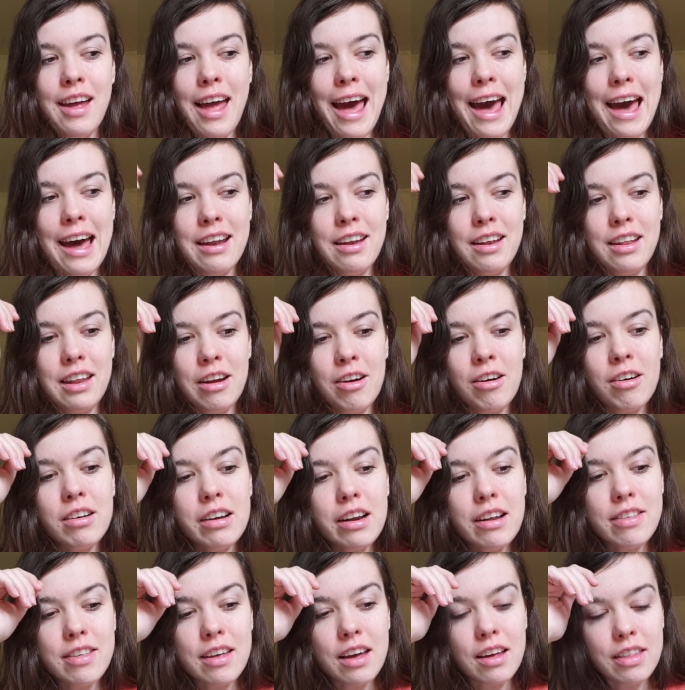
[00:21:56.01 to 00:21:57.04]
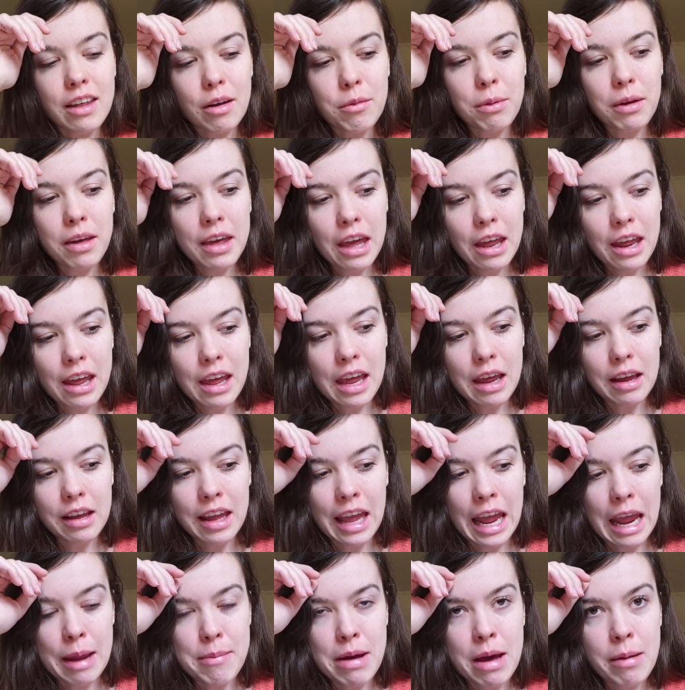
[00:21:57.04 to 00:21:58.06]
And the only thing that we
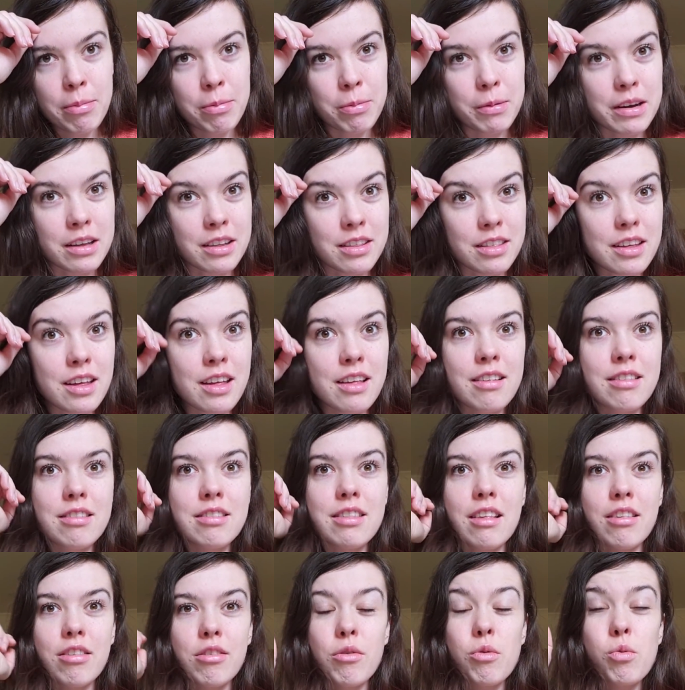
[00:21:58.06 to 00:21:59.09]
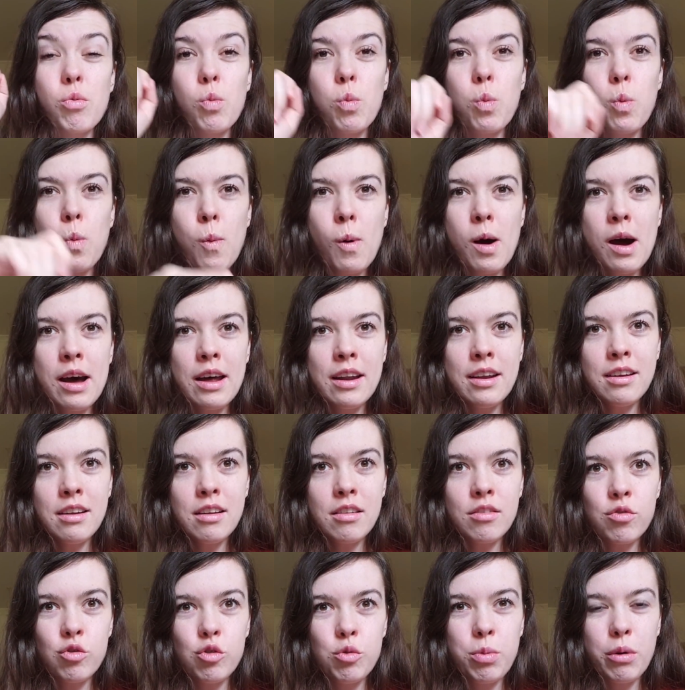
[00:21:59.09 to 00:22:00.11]
came up with is this one
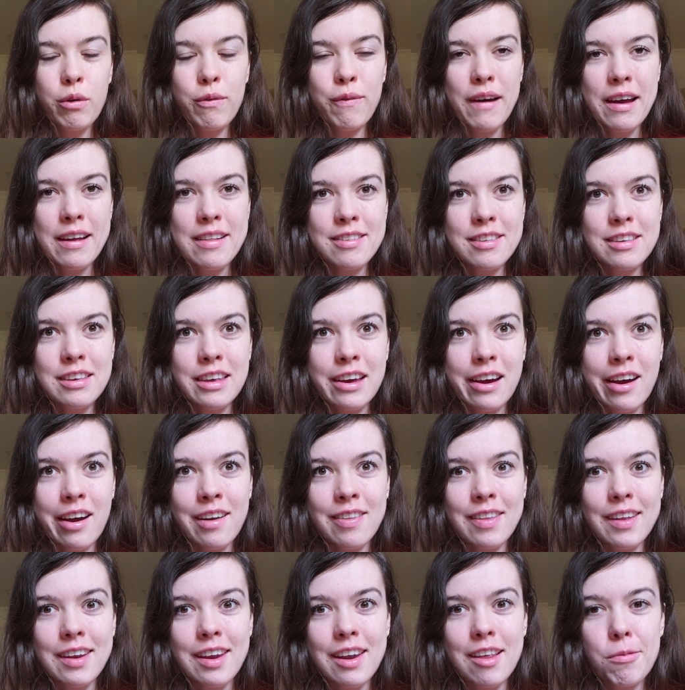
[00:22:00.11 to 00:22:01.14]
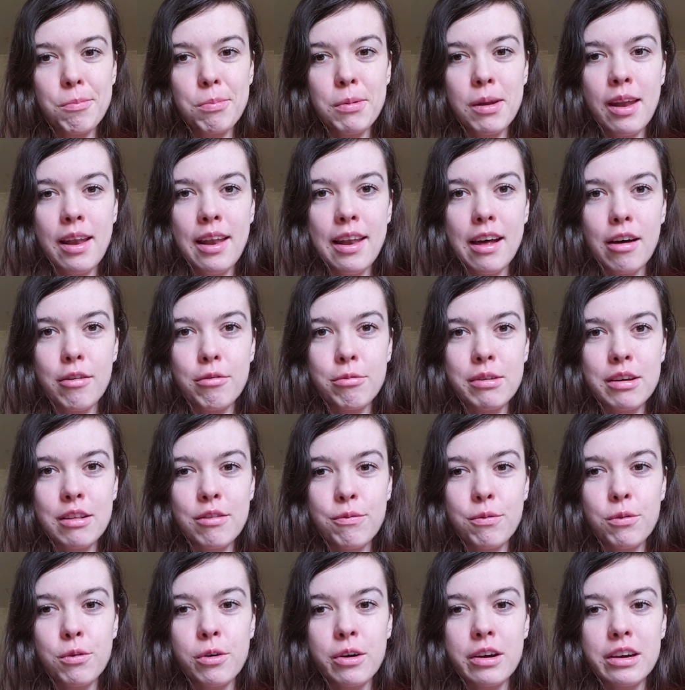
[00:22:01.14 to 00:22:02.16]
super fancy yarn that he's been in love with
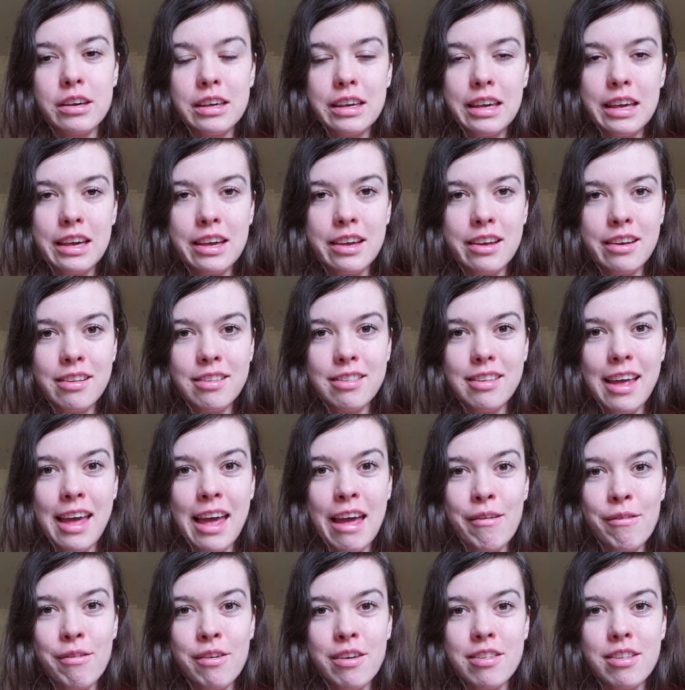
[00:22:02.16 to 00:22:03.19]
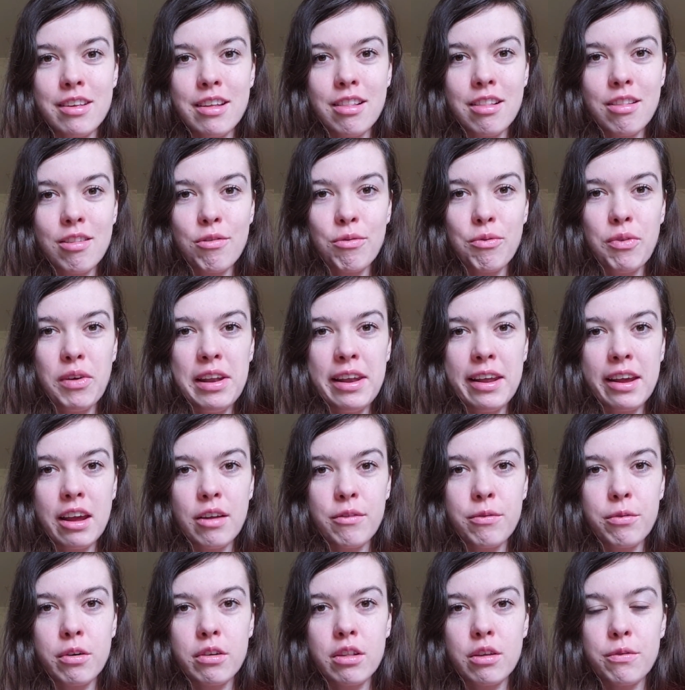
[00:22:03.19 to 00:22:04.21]
for years, ever since feeling
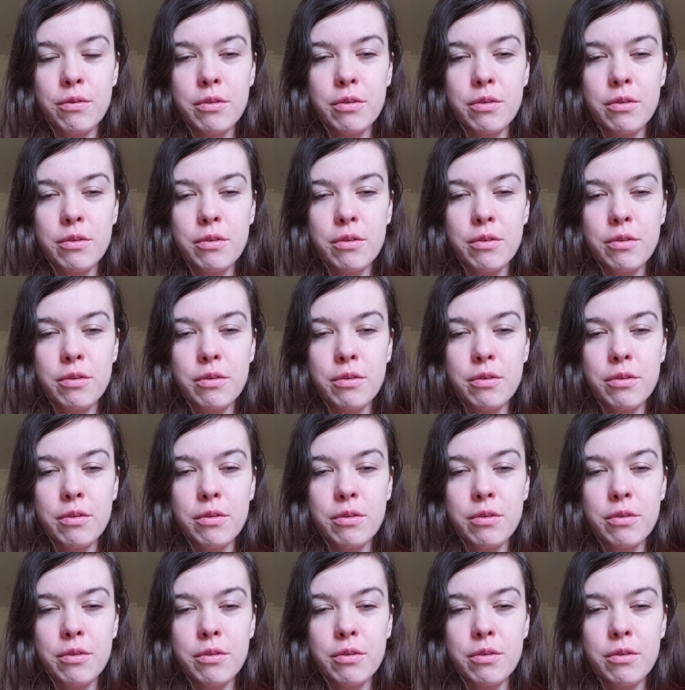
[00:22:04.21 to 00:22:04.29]
it for the